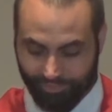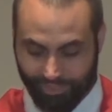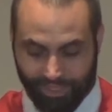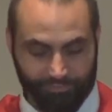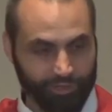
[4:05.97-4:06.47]

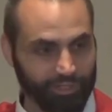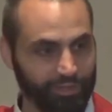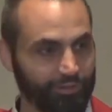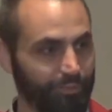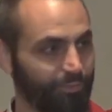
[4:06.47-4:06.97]
They've already
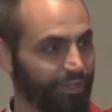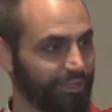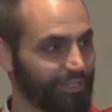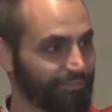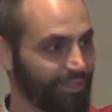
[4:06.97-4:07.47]
given up on
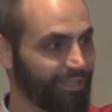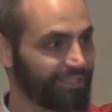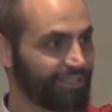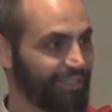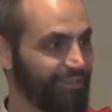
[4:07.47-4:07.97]
this place.